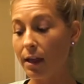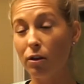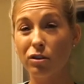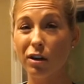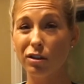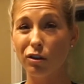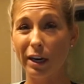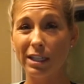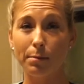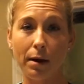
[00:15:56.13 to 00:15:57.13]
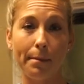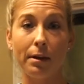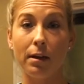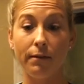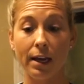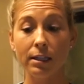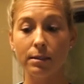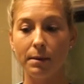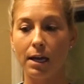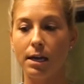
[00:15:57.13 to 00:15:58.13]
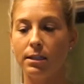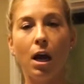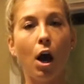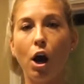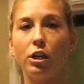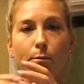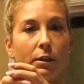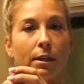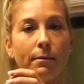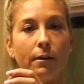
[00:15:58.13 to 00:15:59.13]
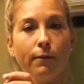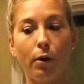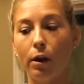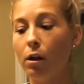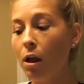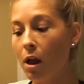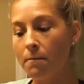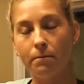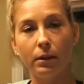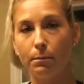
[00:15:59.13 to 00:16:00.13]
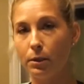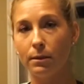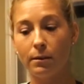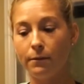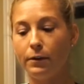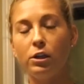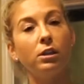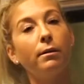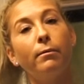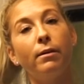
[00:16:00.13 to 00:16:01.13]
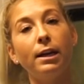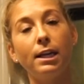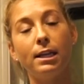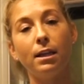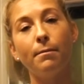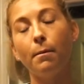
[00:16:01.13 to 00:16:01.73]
And those are also great to prep in advance because I'll just put them into foil, put them in the fridge, I'm ready to eat them.